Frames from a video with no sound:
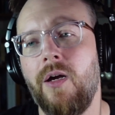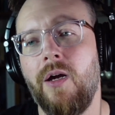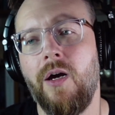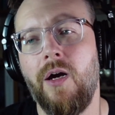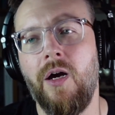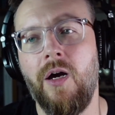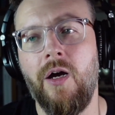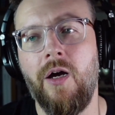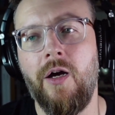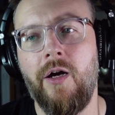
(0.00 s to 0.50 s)

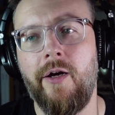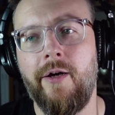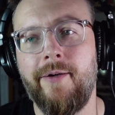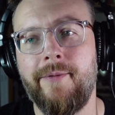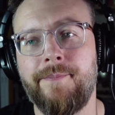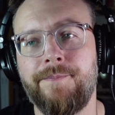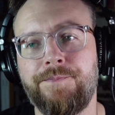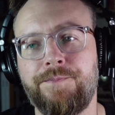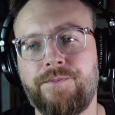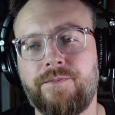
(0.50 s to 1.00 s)

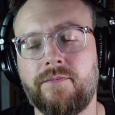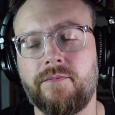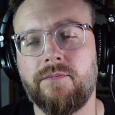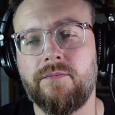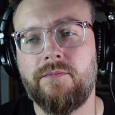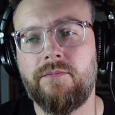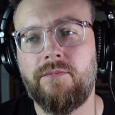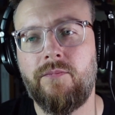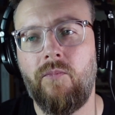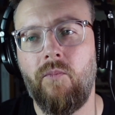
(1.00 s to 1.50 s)
um
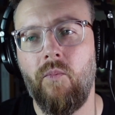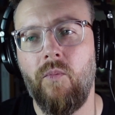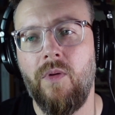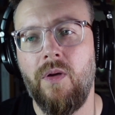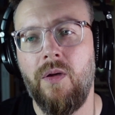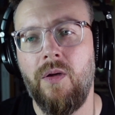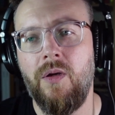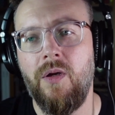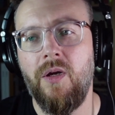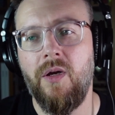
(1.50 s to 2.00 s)

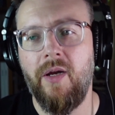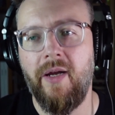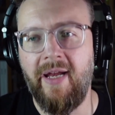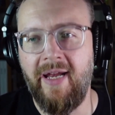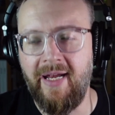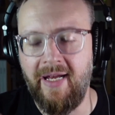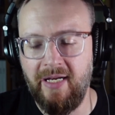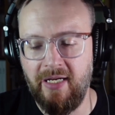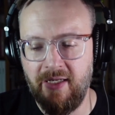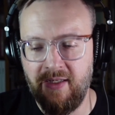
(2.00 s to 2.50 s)

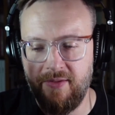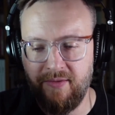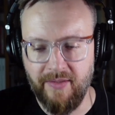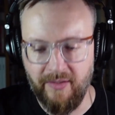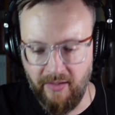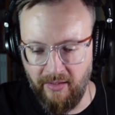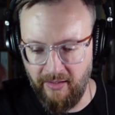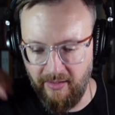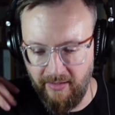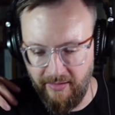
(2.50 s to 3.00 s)
and
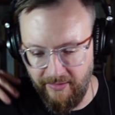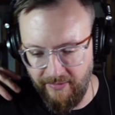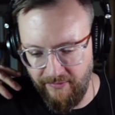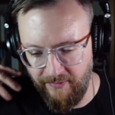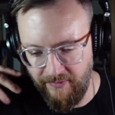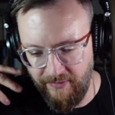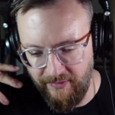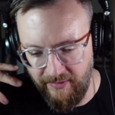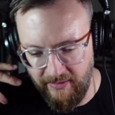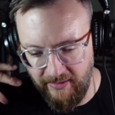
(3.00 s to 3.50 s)

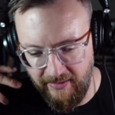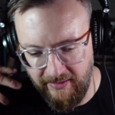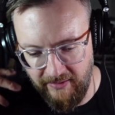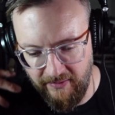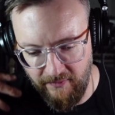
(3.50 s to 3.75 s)
the